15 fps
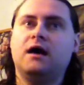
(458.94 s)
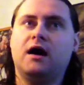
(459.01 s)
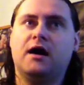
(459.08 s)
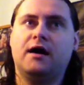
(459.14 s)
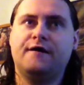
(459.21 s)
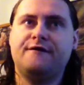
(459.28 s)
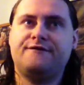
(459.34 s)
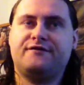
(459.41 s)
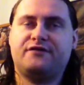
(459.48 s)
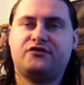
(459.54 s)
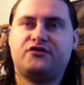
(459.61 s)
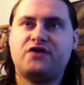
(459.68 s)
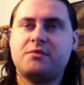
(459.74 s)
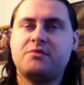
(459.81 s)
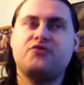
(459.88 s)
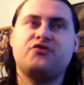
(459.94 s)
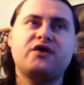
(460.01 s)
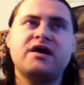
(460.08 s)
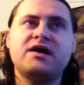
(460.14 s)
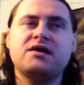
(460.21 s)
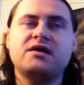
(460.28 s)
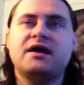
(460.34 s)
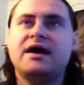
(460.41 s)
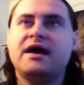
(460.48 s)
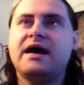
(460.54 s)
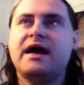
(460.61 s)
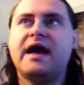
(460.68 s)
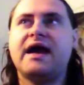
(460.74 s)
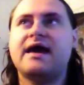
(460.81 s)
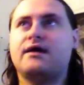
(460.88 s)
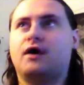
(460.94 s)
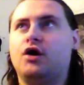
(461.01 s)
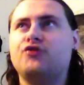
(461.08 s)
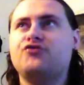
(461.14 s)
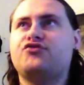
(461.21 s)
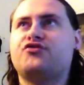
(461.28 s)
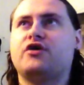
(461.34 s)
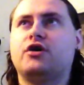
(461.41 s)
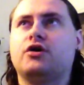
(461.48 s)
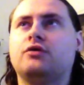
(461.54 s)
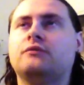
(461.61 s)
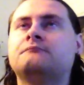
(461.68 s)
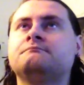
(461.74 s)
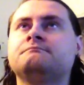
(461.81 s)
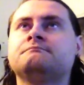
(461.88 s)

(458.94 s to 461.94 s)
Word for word: of Sami Zayn, and also